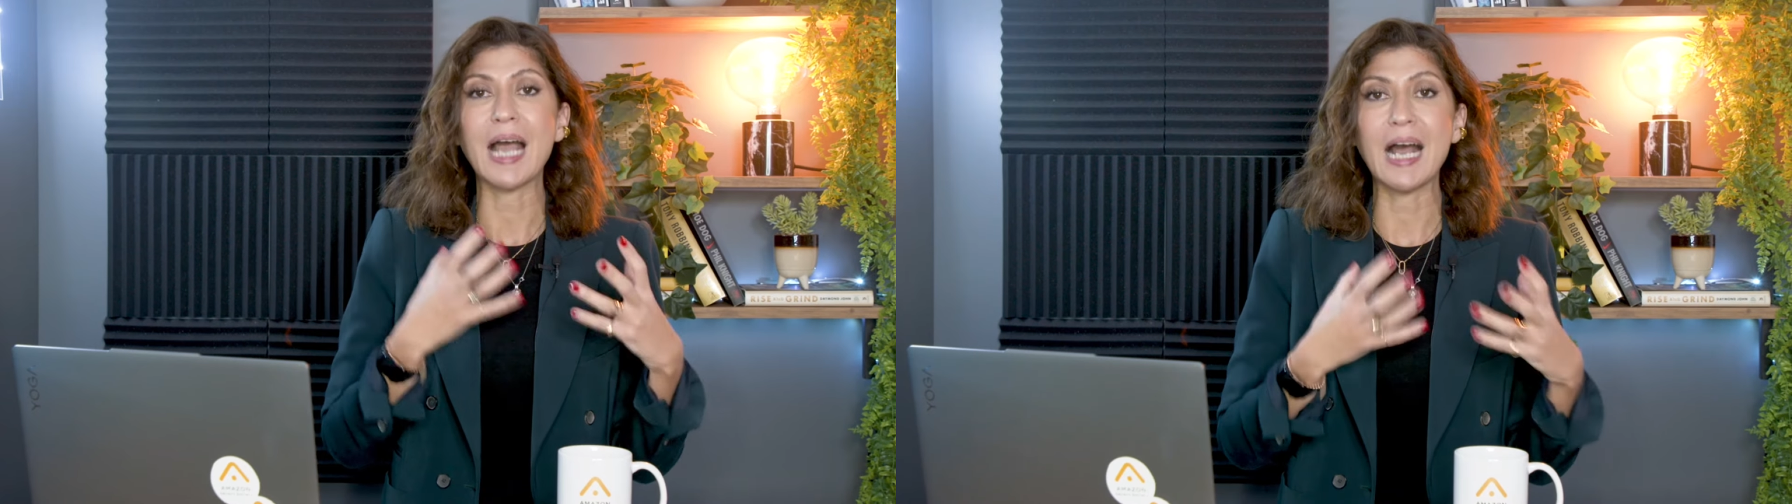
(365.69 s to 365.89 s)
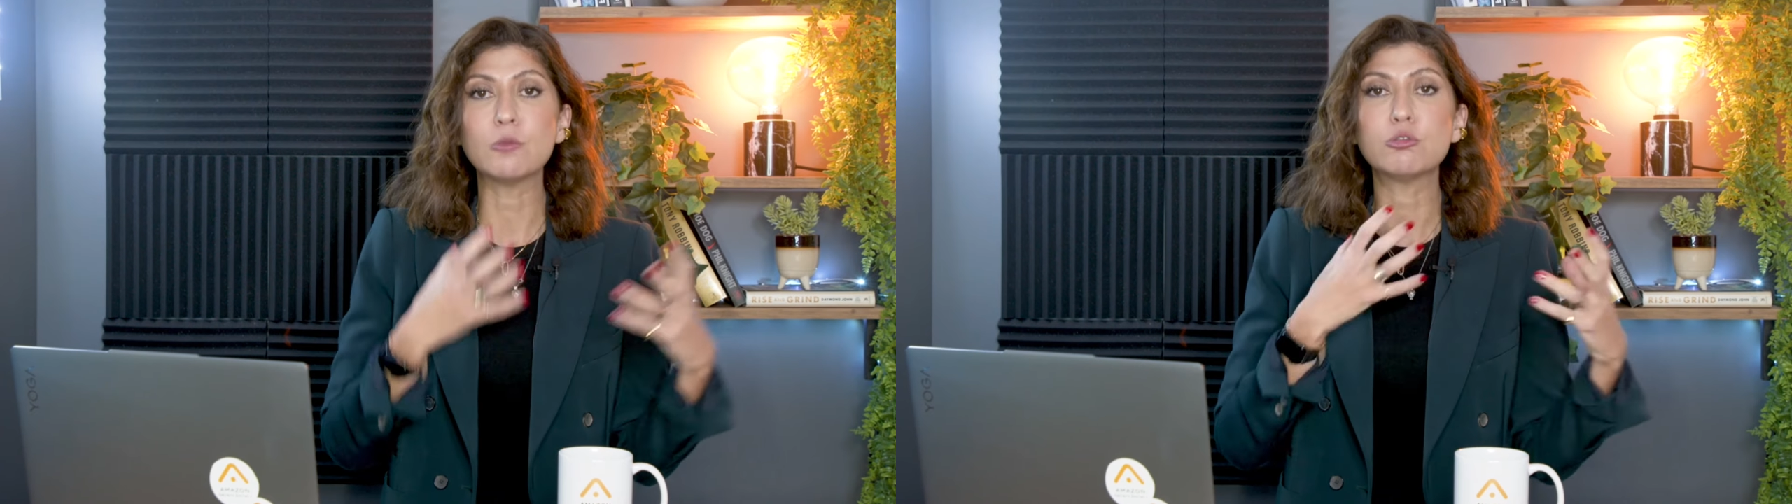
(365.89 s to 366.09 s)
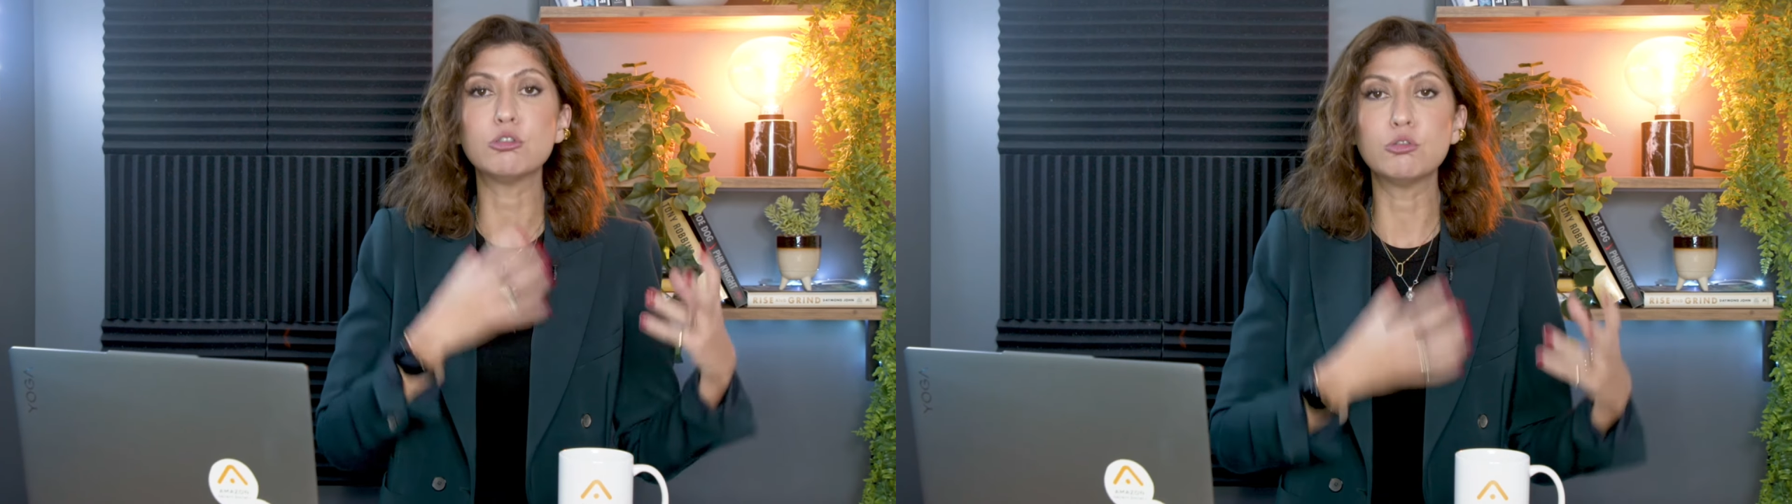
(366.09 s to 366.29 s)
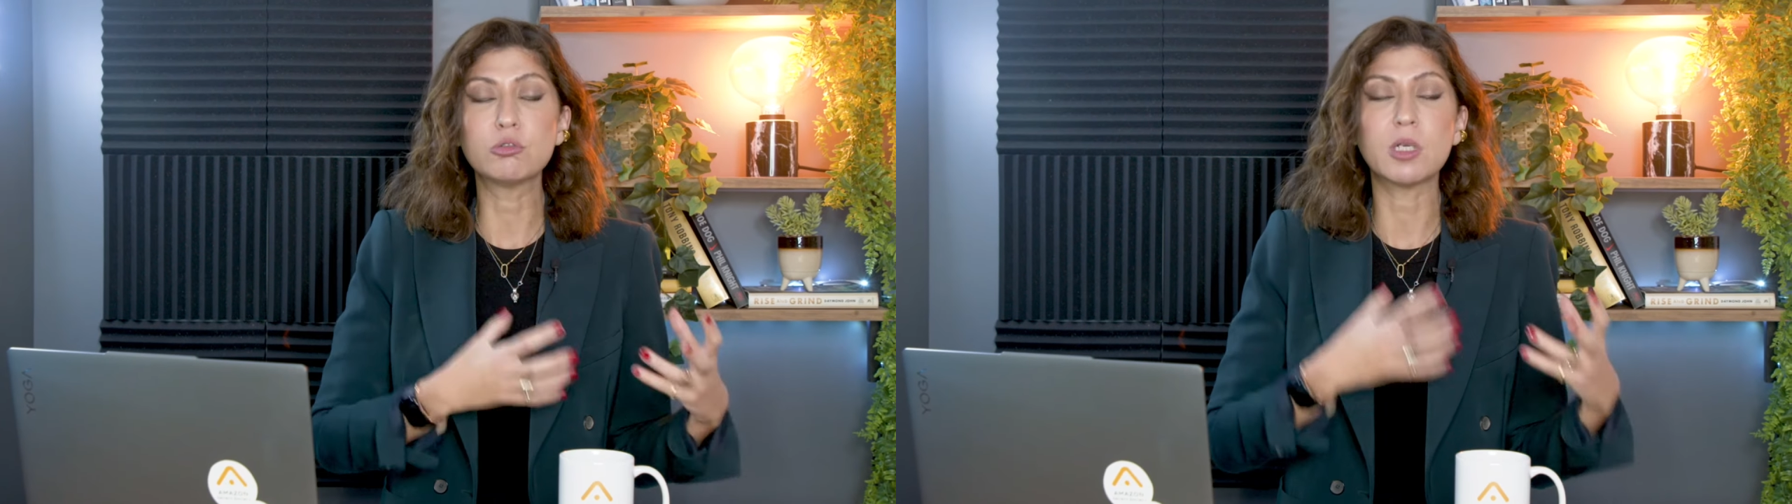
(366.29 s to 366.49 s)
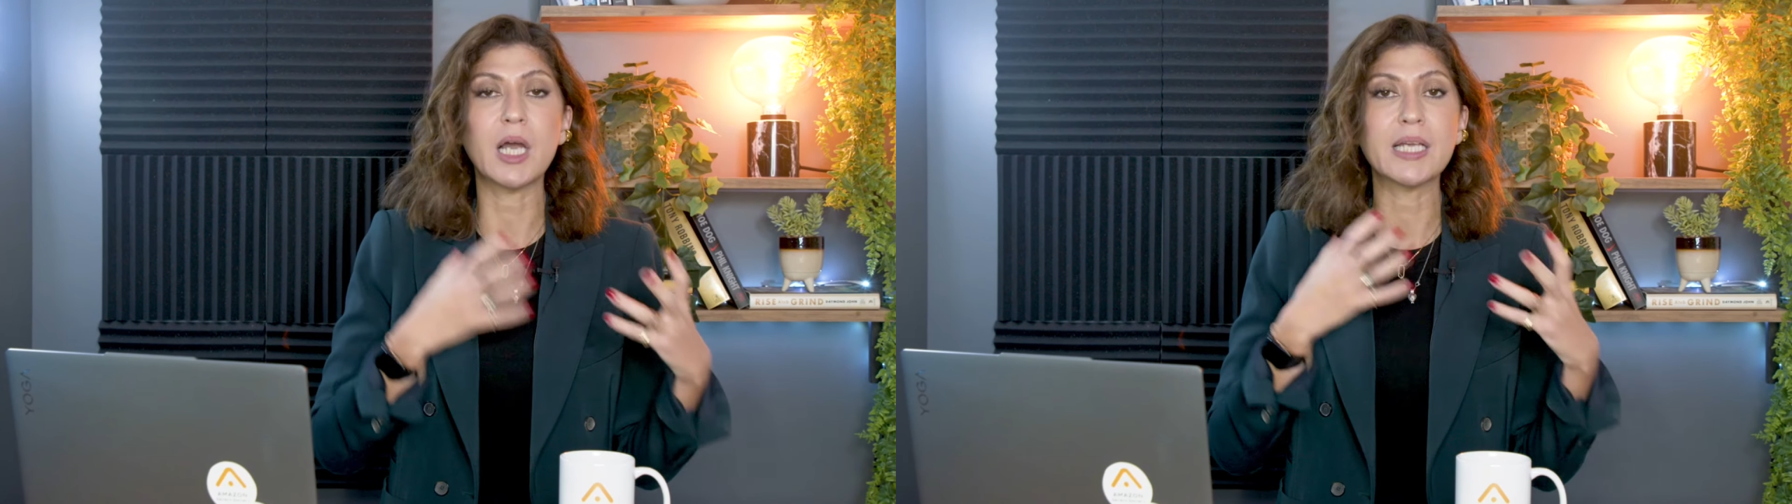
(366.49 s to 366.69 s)
how to
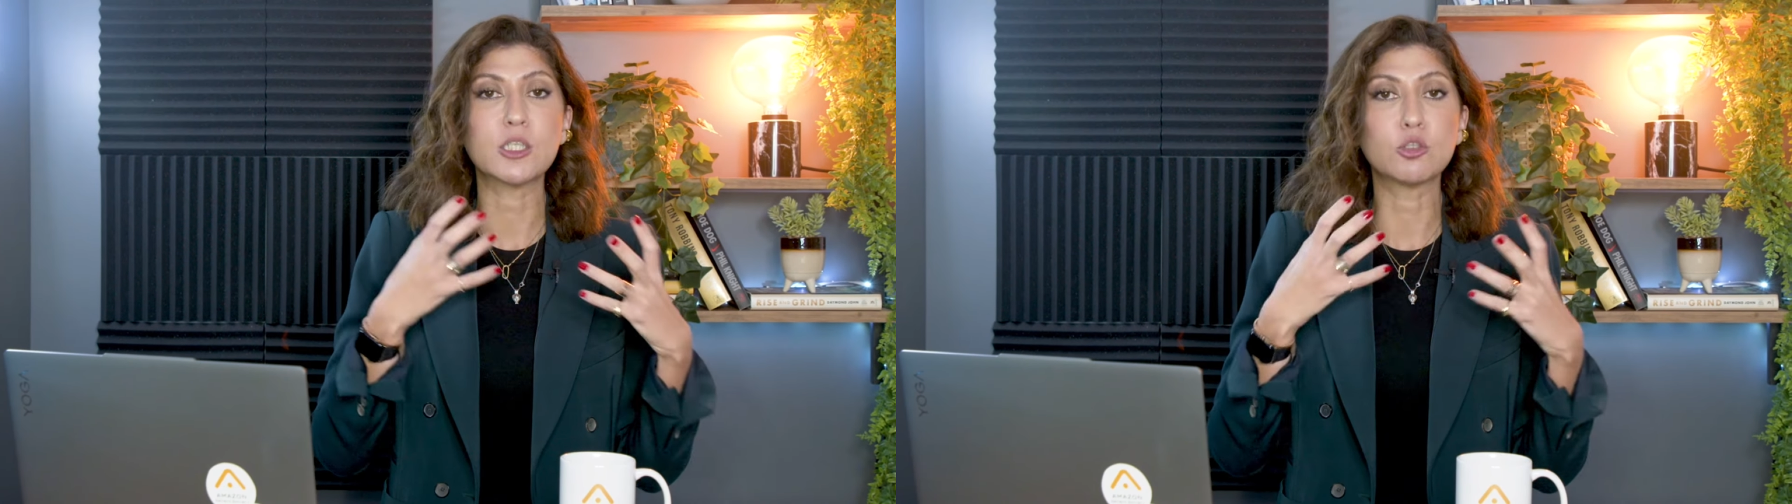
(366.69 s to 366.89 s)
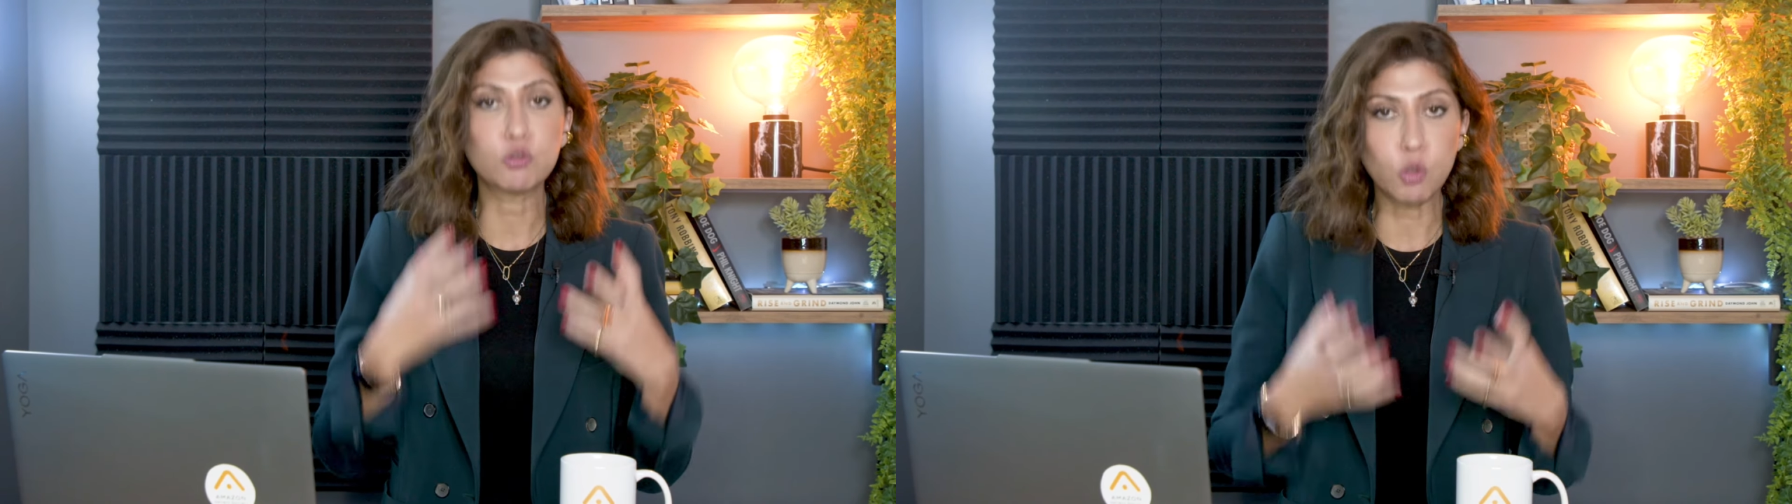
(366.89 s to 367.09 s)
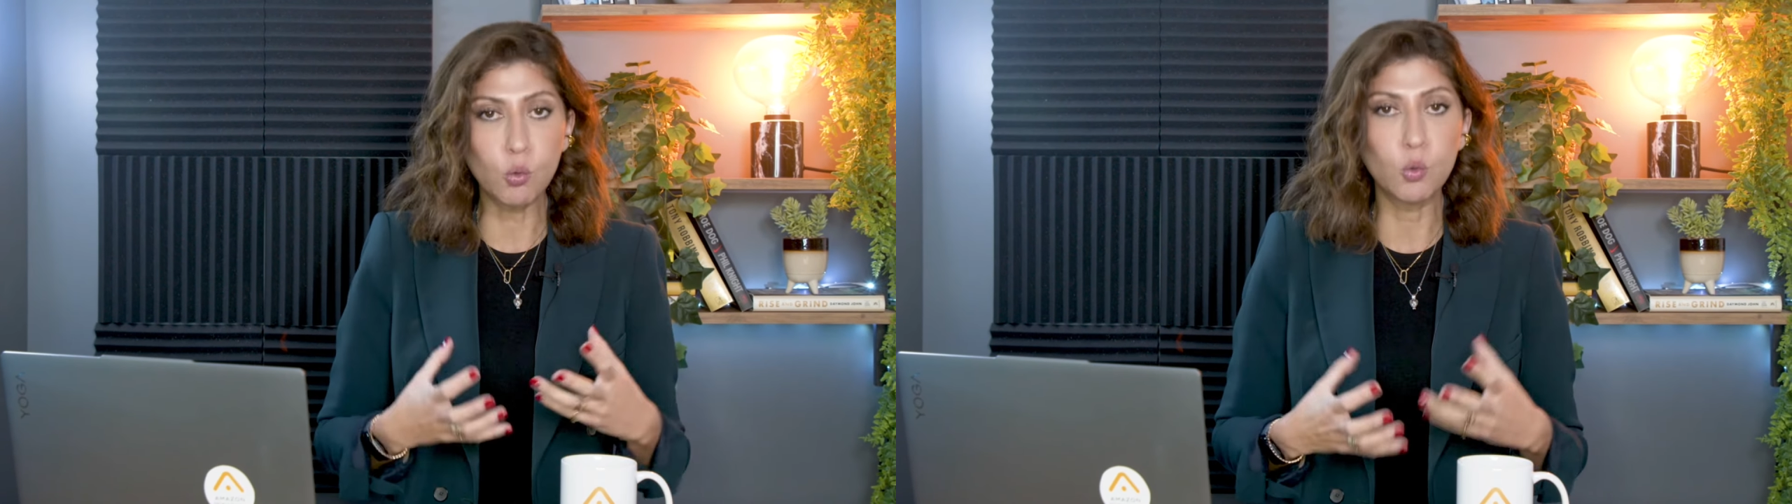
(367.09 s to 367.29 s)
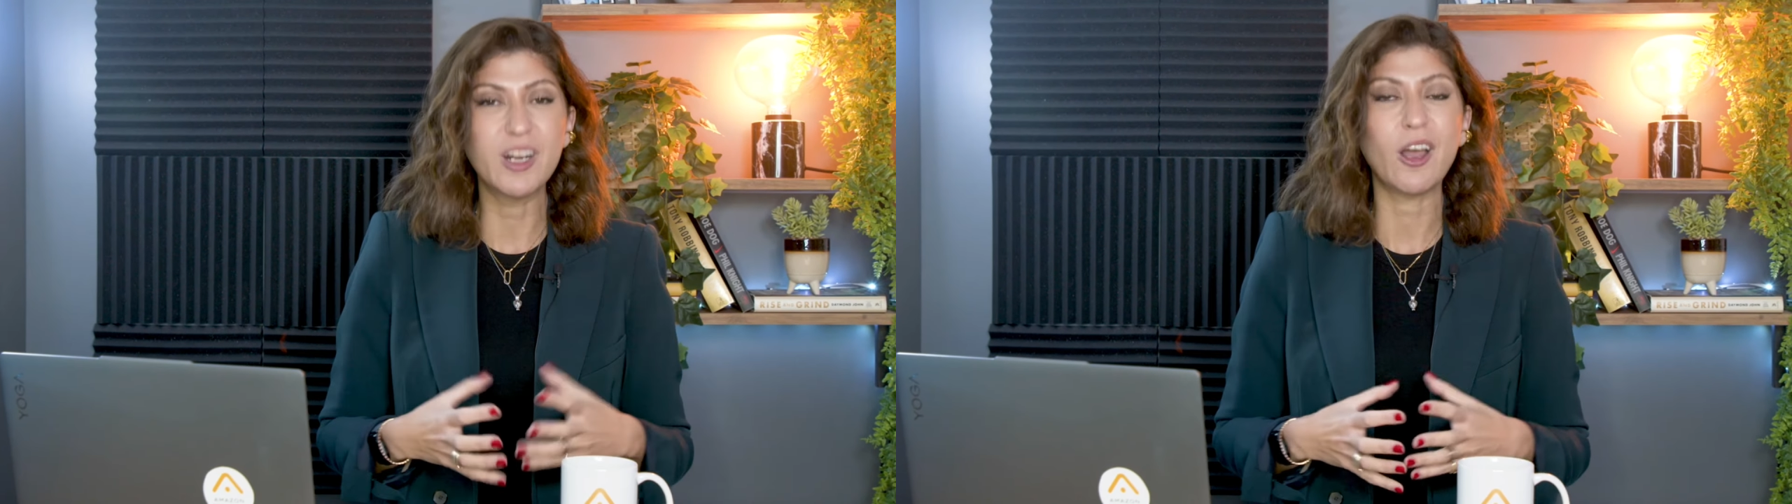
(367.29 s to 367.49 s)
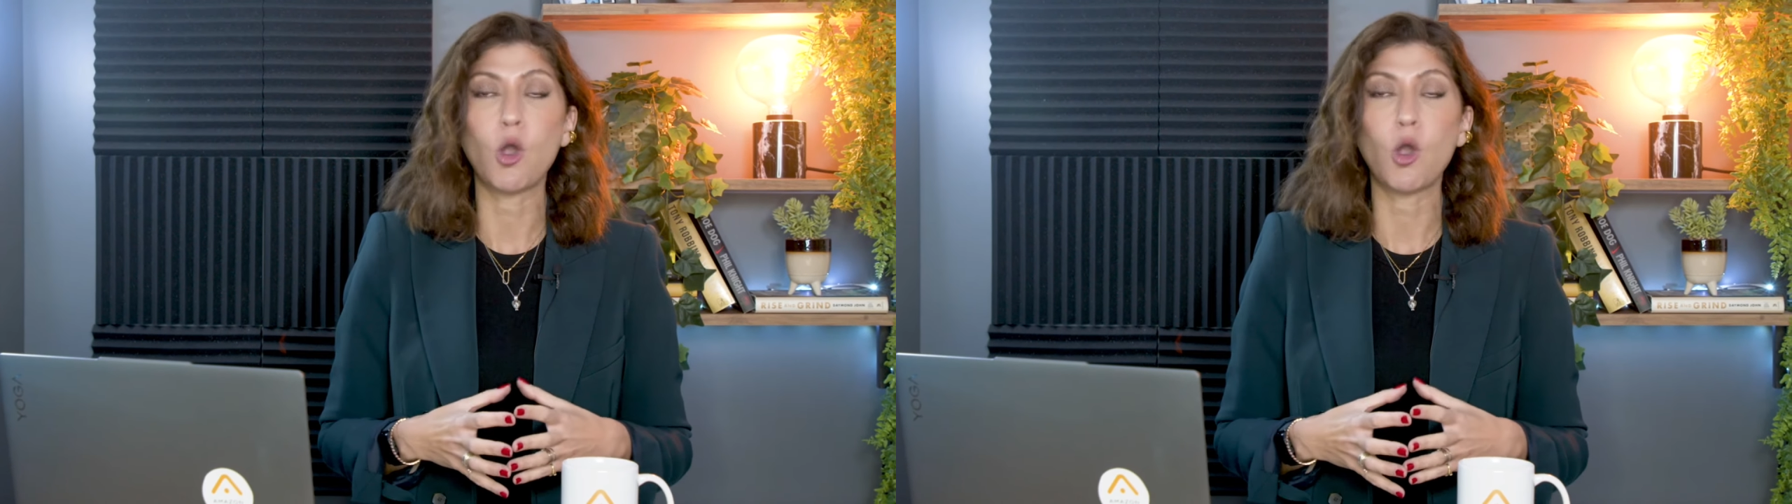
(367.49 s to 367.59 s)
utilize a tool